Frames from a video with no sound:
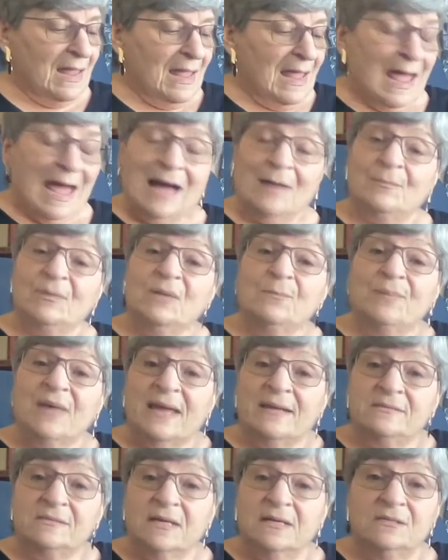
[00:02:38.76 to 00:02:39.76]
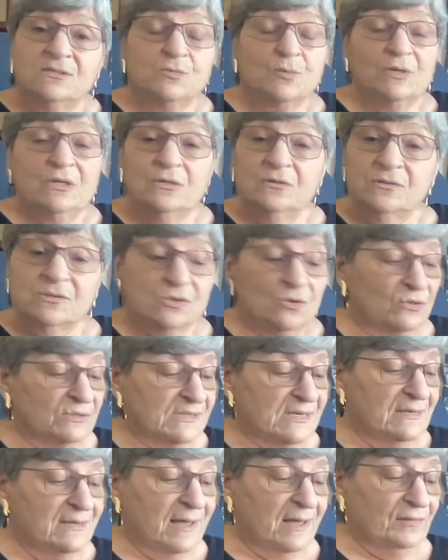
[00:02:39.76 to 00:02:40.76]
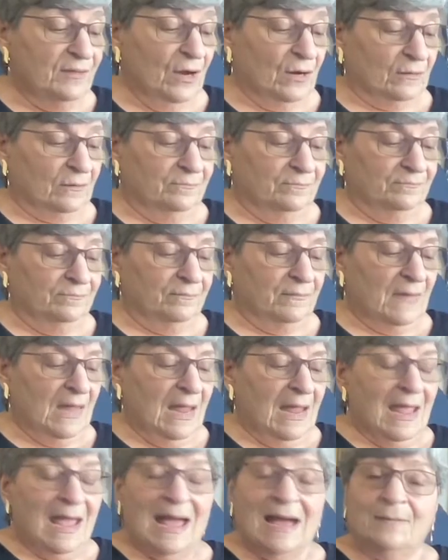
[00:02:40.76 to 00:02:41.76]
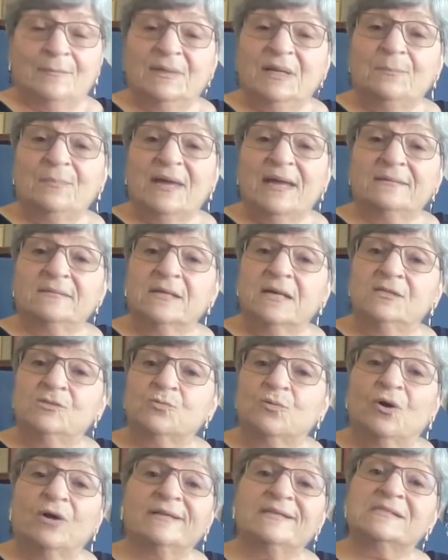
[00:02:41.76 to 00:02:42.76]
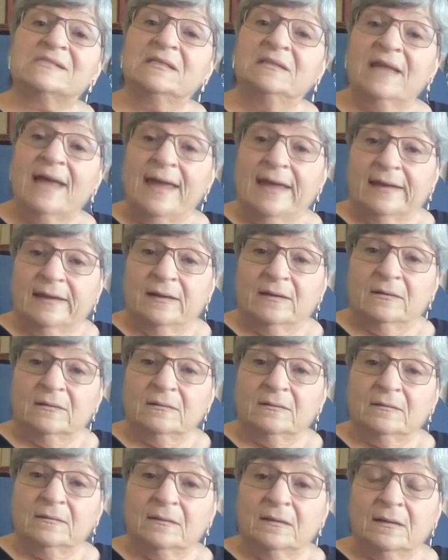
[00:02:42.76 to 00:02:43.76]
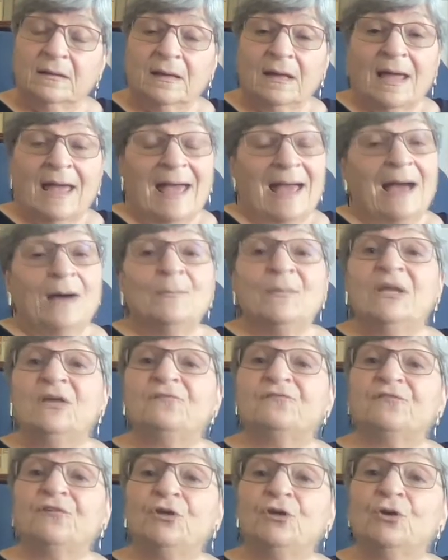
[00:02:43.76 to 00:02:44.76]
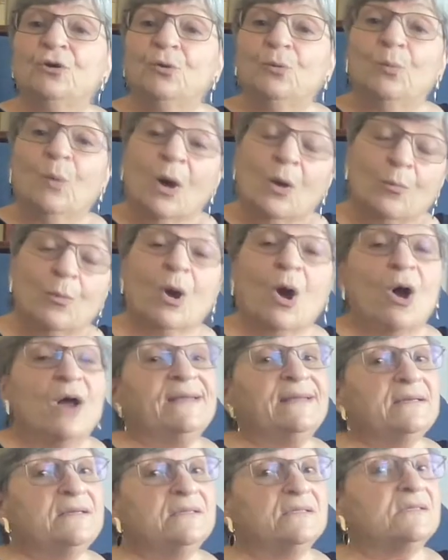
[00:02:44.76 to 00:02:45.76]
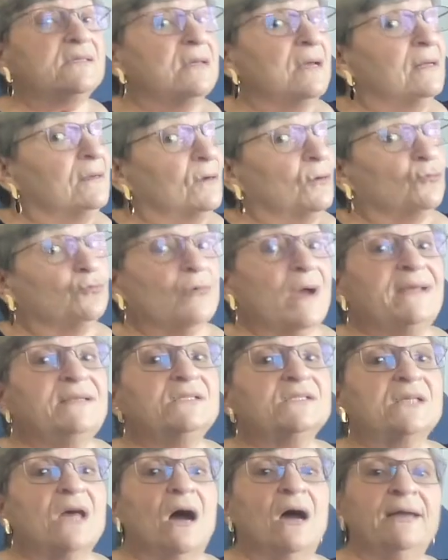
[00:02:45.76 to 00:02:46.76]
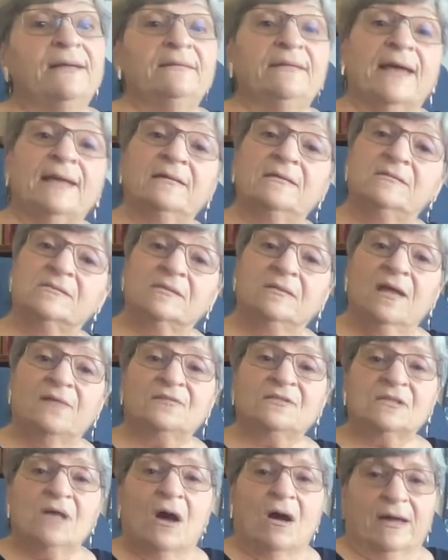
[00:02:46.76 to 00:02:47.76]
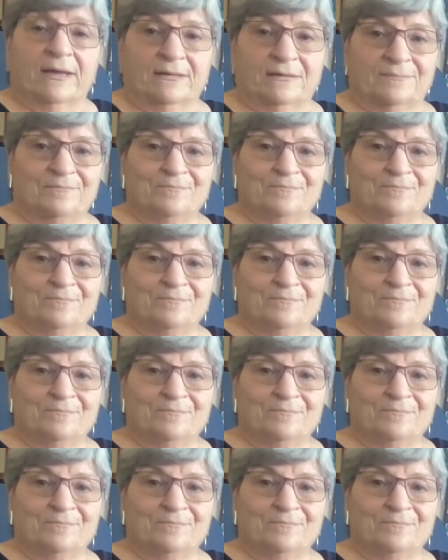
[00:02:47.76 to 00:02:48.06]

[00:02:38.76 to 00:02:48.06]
How many Band-Aids were used altogether? How many Band-Aids were on his leg? How many few were on his right side than his left side?